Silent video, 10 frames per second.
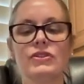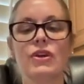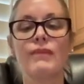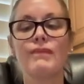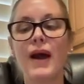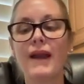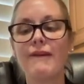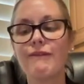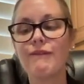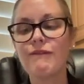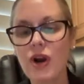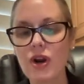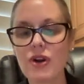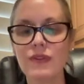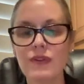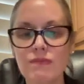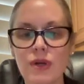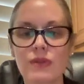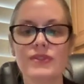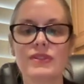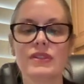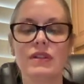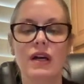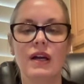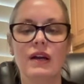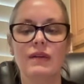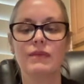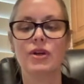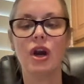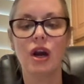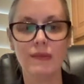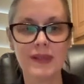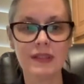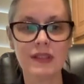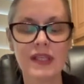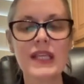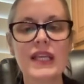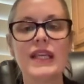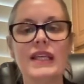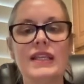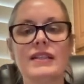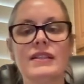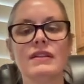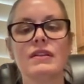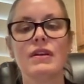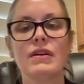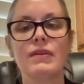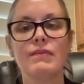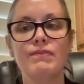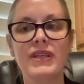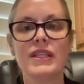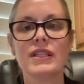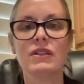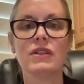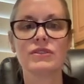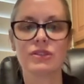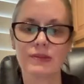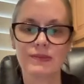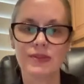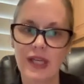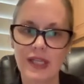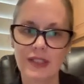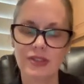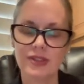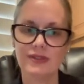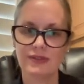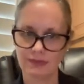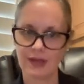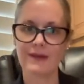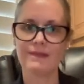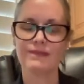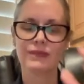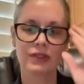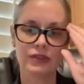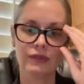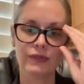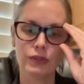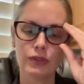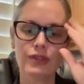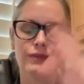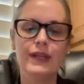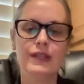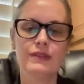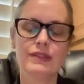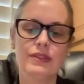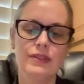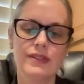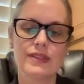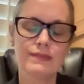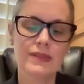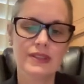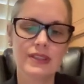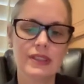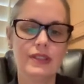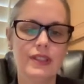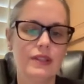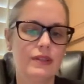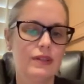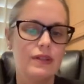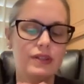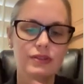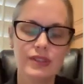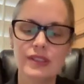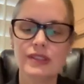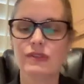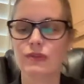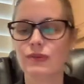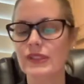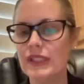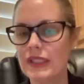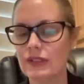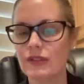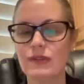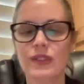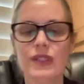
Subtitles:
are by far the most common in big long-term strategies, right? So if you look around at US military or Australian or NATO,